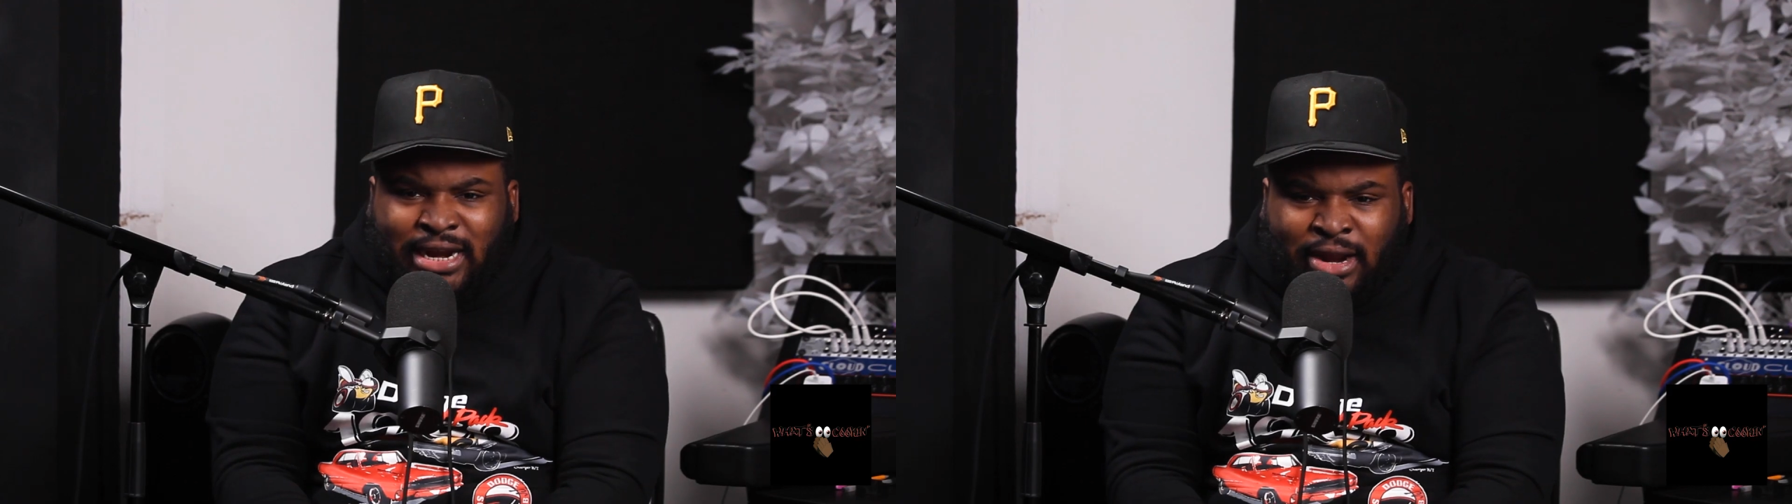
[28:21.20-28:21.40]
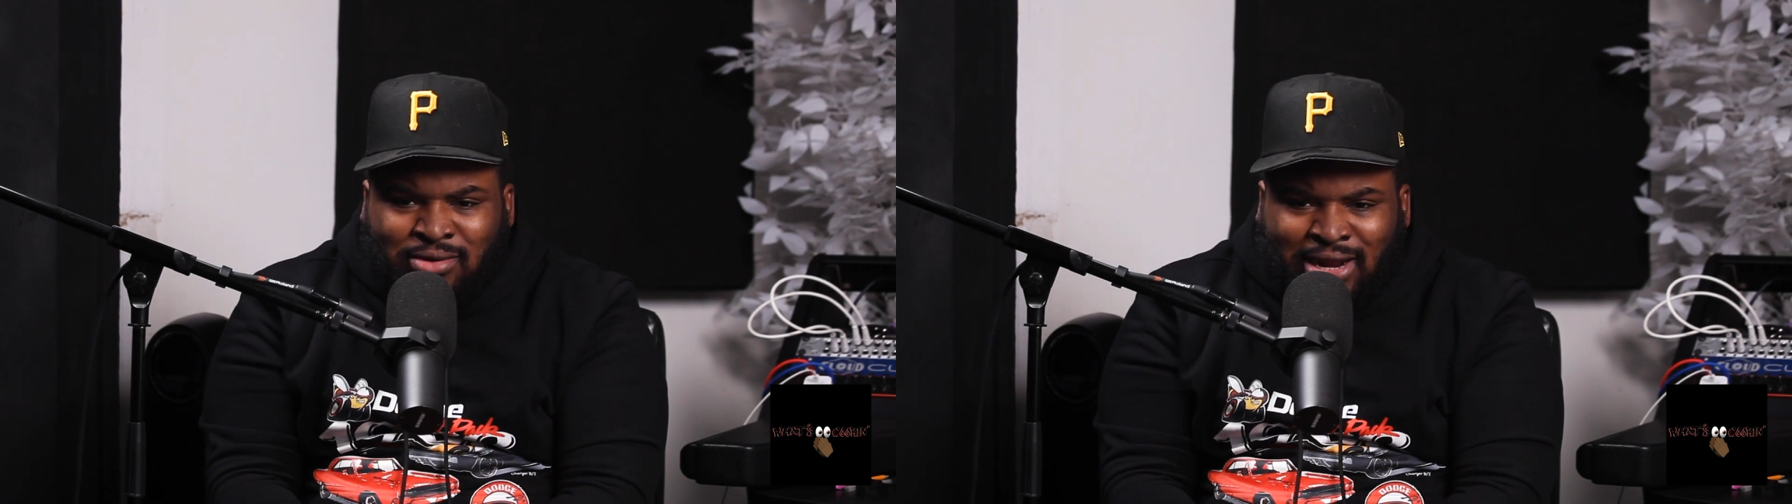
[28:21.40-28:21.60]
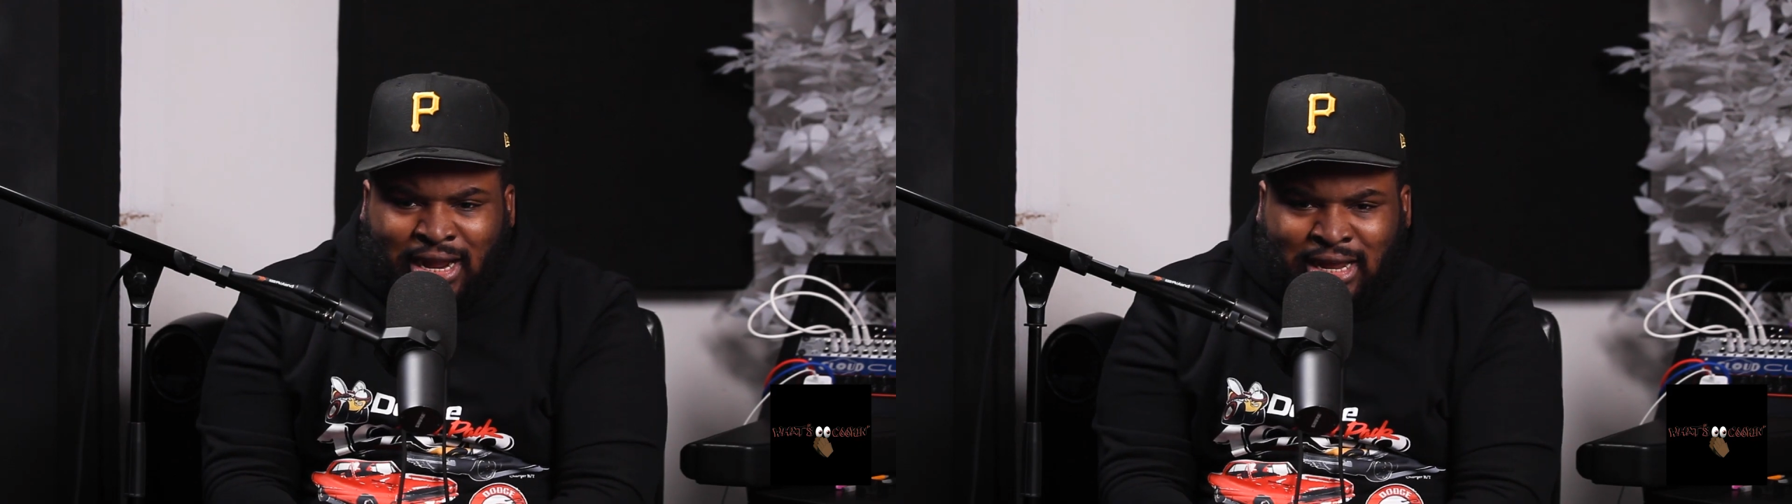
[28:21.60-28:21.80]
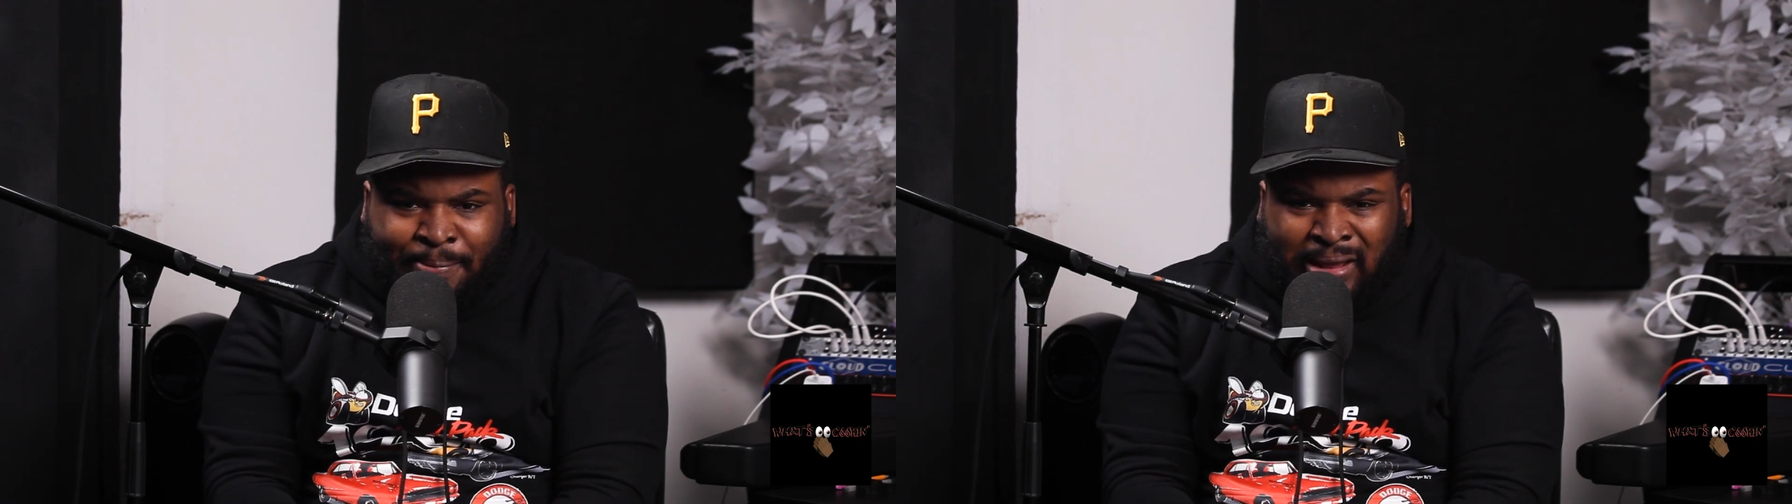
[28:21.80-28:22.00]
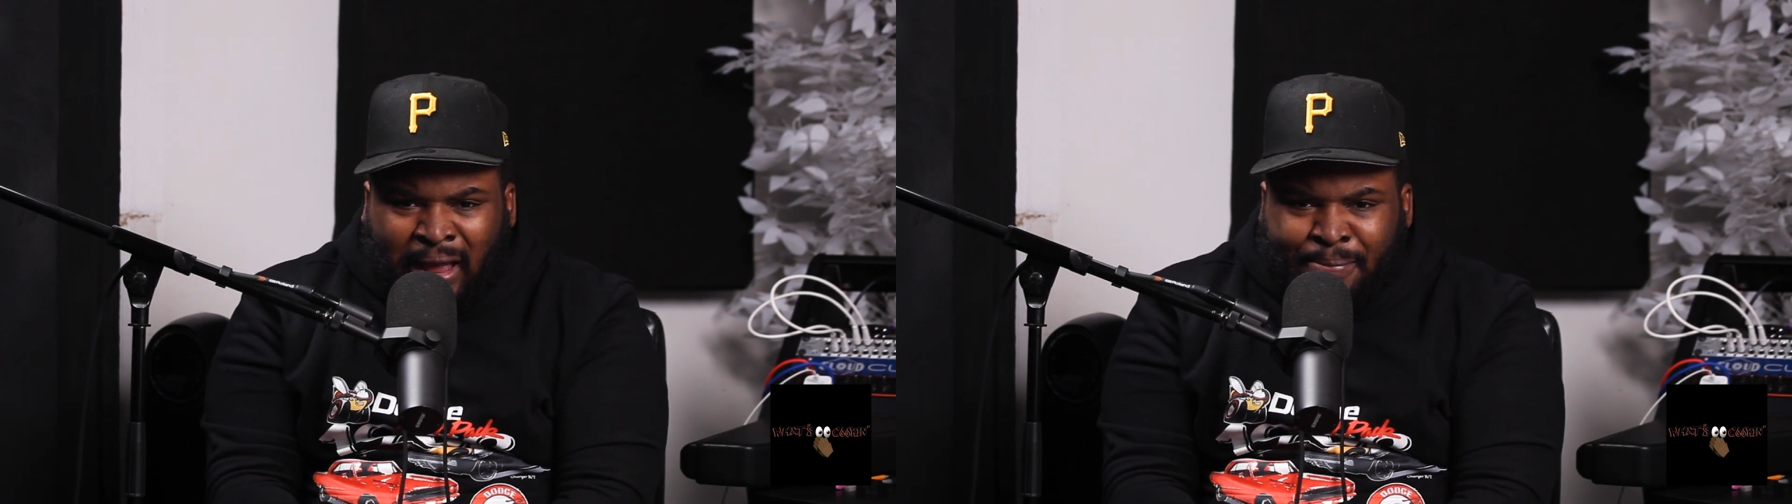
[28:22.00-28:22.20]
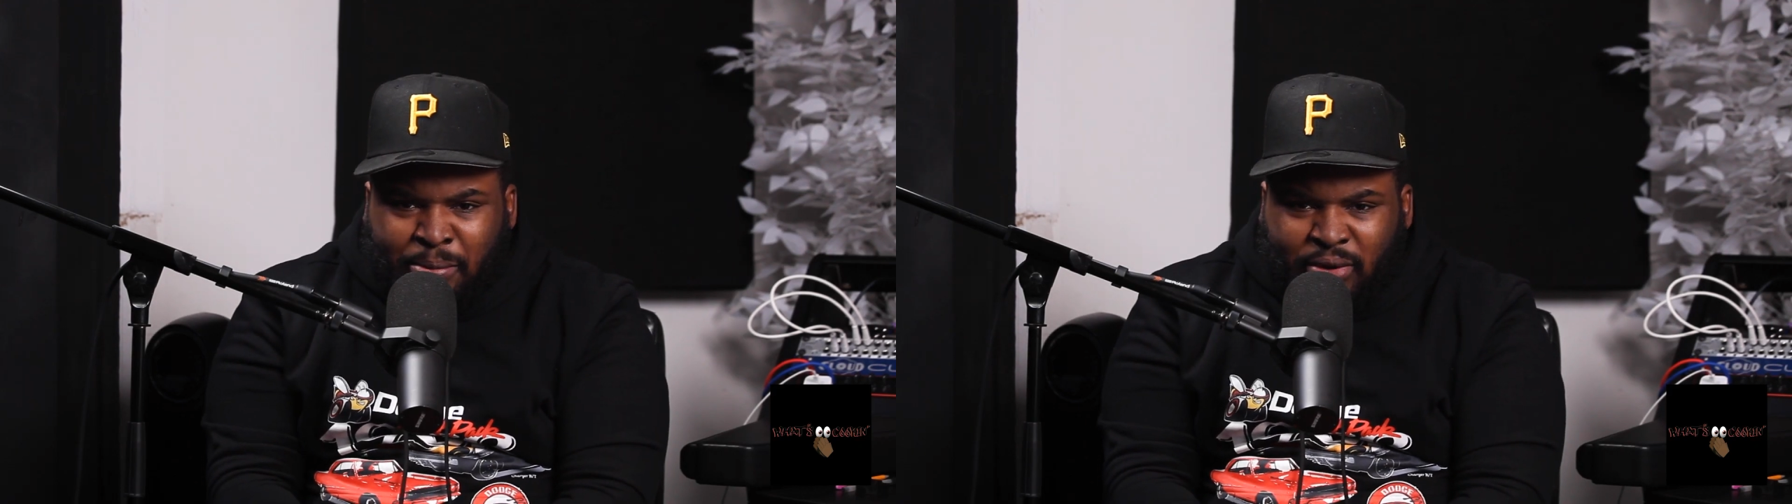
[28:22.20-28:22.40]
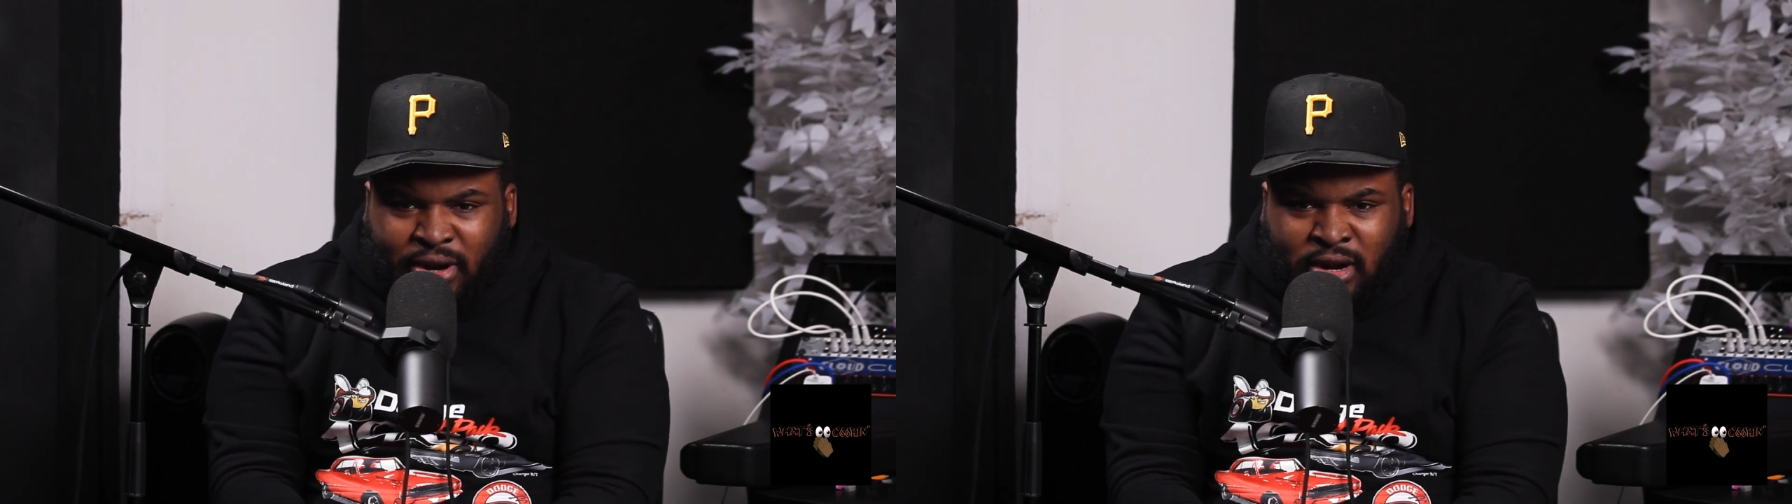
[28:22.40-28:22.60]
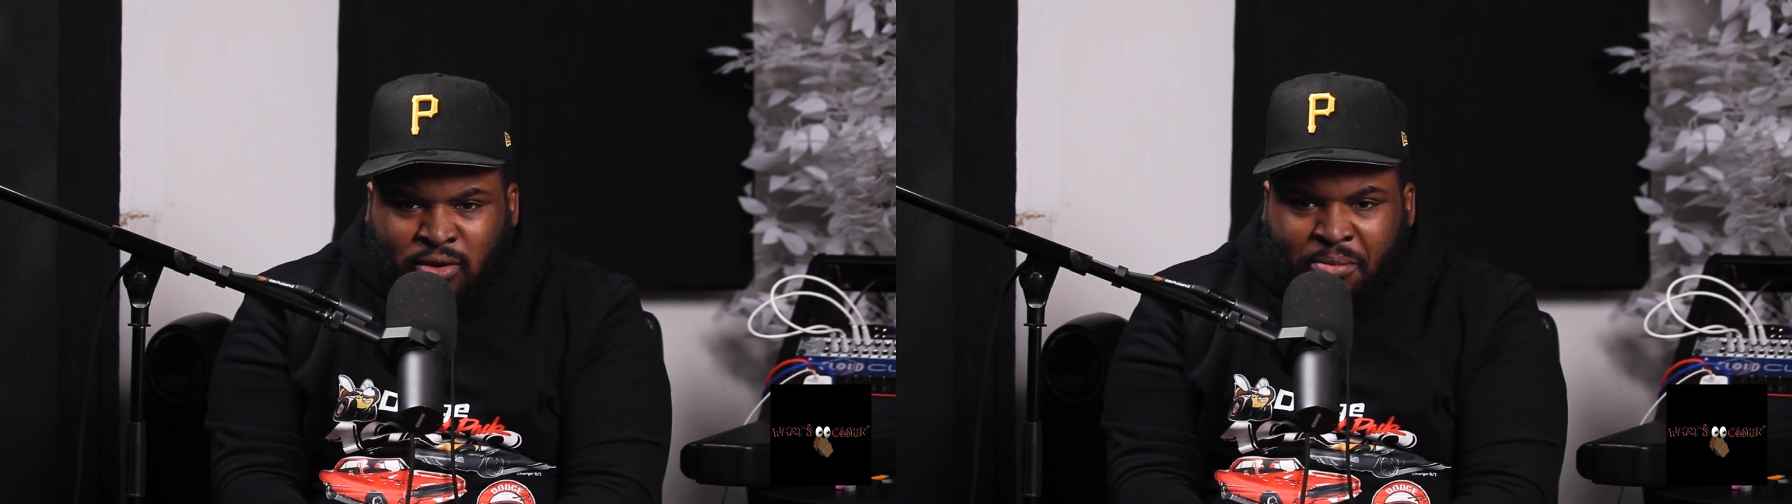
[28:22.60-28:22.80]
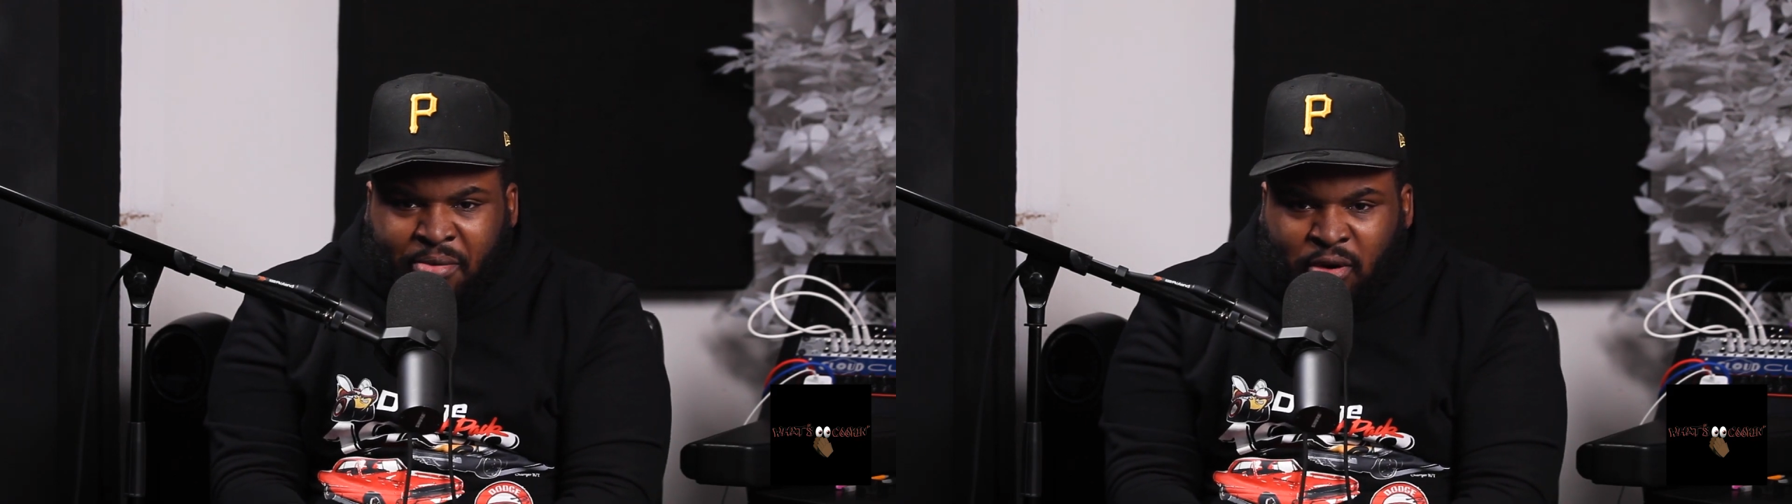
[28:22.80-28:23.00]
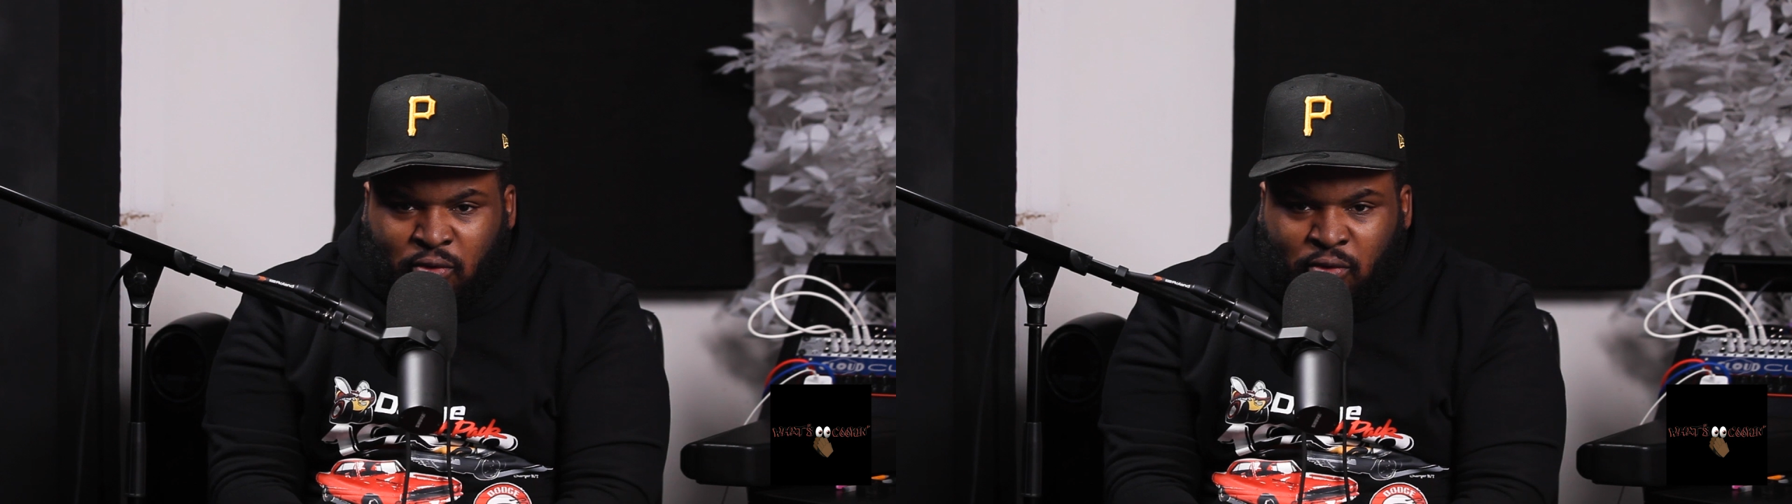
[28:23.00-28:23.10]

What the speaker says: a lot of people ain't know, bro.